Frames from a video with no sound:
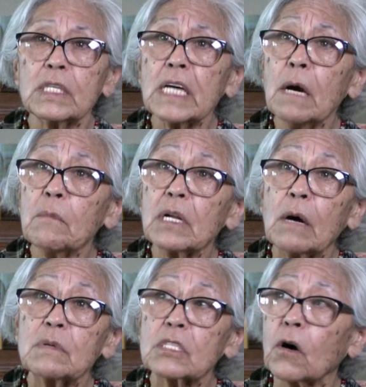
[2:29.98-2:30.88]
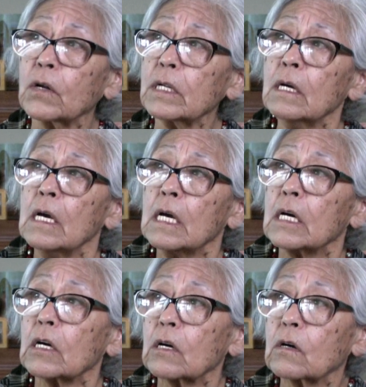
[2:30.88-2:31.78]
time when I was going
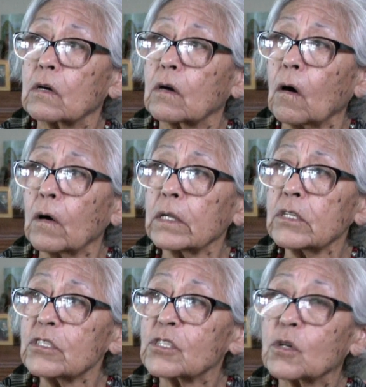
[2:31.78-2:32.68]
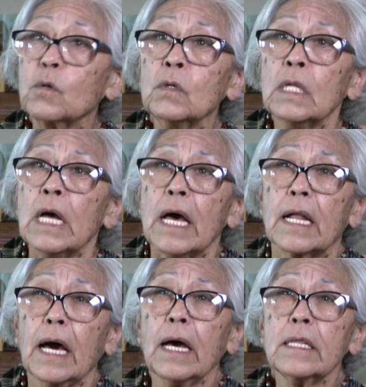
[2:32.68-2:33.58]
to school,
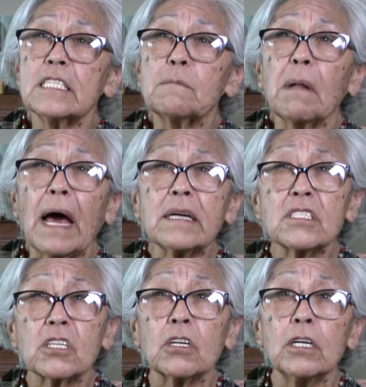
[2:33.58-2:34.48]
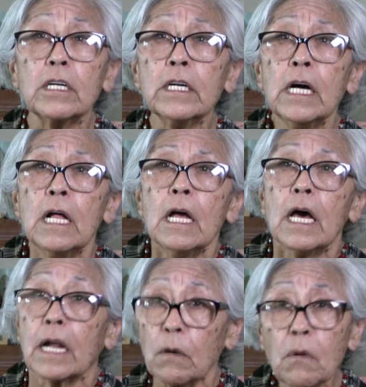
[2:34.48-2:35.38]
and I had this black skirt,
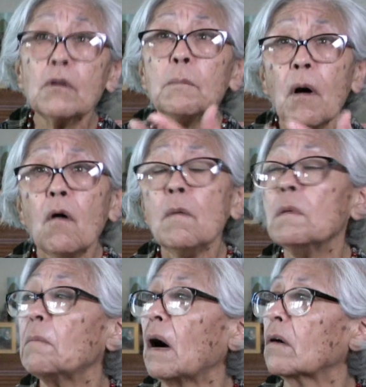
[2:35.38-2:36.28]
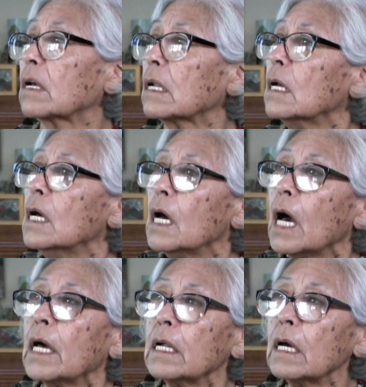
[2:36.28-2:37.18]
and I wrote a poem about it.
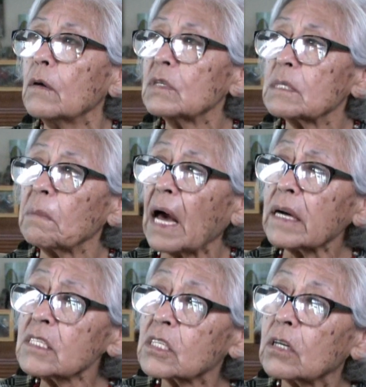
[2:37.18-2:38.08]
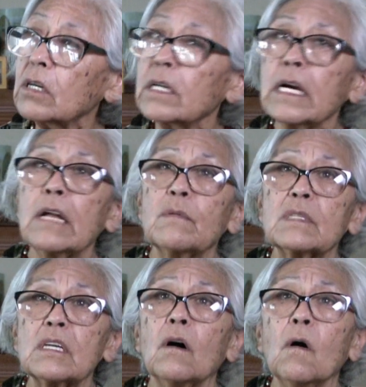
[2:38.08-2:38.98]
And it was a black skirt, and it
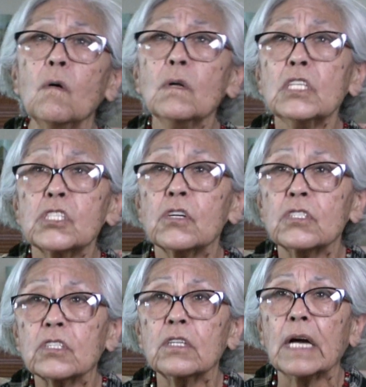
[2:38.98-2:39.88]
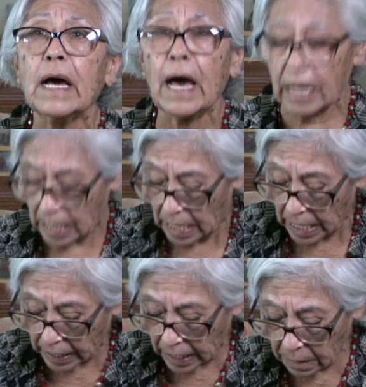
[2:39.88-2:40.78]
was the only short skirt I had.
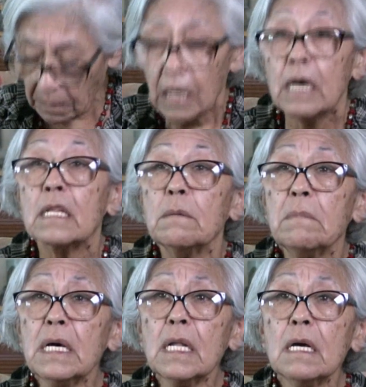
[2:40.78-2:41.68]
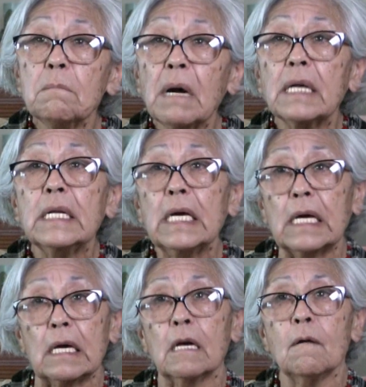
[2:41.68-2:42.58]
It came in the middle of my knee